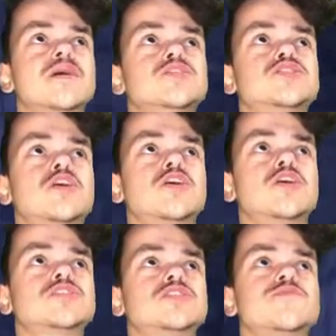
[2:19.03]
Charlotte
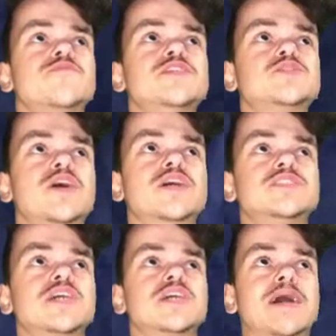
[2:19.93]
doesn't finish work
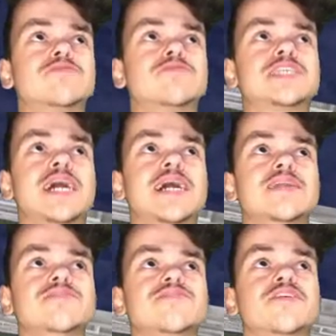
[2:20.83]
until about 10,
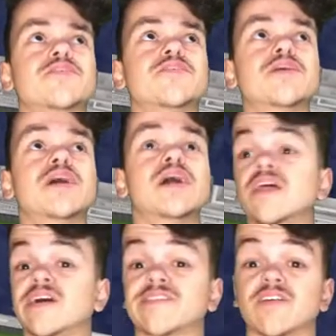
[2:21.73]
so
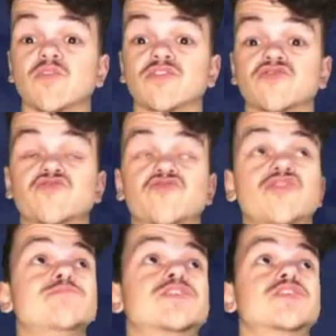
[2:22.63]
that's how long the
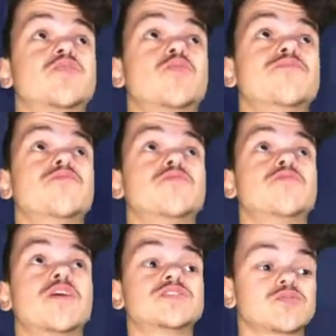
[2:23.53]
stream's going to go on for,
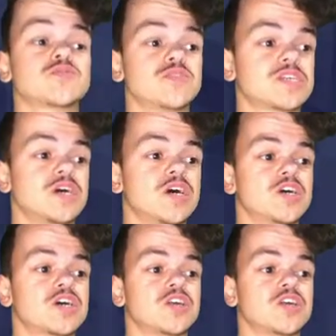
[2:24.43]
guys. So it's
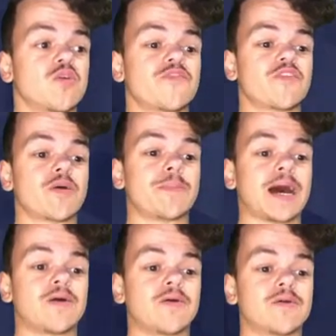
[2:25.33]
going to go on for
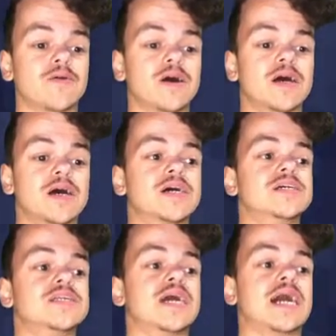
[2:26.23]
about
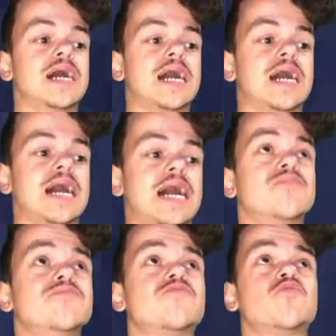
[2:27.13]
an hour and
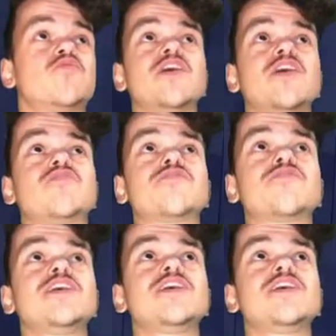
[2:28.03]
45, roughly.